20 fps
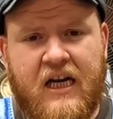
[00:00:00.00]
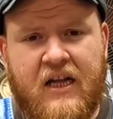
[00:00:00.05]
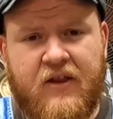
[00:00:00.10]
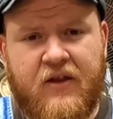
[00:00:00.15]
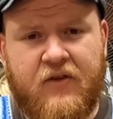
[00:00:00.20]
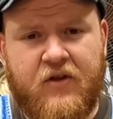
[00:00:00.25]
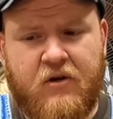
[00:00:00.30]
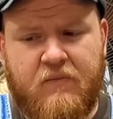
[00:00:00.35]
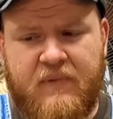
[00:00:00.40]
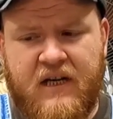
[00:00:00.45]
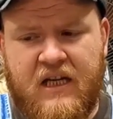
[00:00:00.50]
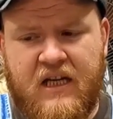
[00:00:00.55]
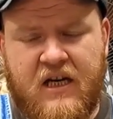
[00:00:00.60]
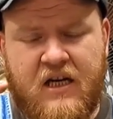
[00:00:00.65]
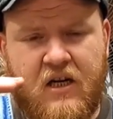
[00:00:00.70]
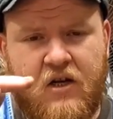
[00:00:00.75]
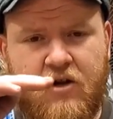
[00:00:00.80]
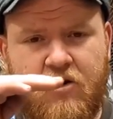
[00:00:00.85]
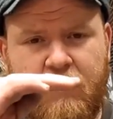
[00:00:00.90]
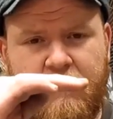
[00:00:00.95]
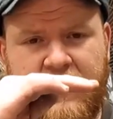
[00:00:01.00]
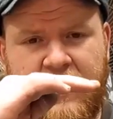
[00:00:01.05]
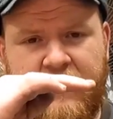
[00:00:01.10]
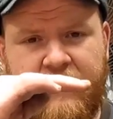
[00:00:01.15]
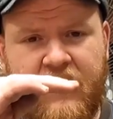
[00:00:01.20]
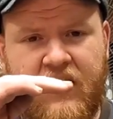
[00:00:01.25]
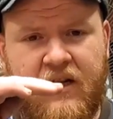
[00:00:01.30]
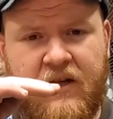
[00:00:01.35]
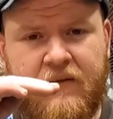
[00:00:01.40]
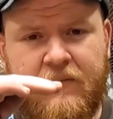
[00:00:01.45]
and then there'd be like a little bit
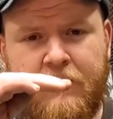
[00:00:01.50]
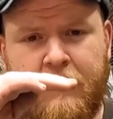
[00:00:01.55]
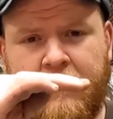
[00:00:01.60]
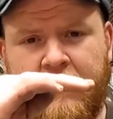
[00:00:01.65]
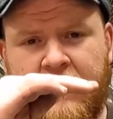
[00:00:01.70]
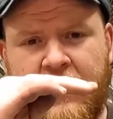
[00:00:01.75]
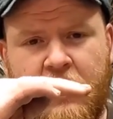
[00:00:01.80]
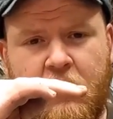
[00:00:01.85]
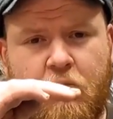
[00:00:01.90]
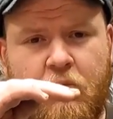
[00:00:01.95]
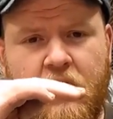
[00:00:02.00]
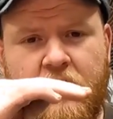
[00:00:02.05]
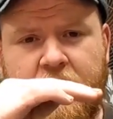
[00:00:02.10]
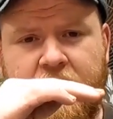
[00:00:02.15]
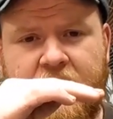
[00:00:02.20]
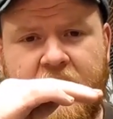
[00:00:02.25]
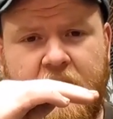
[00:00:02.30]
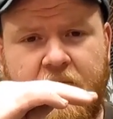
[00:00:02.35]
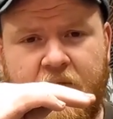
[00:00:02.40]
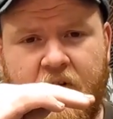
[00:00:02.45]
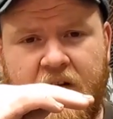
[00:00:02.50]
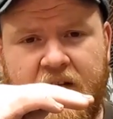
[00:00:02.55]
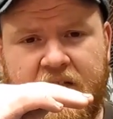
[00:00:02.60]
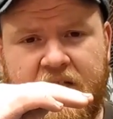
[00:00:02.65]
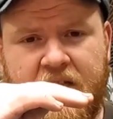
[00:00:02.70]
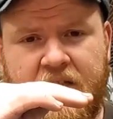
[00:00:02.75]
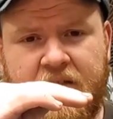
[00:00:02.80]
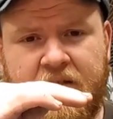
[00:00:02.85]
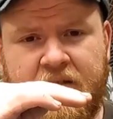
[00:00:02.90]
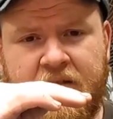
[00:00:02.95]
of a roof over it.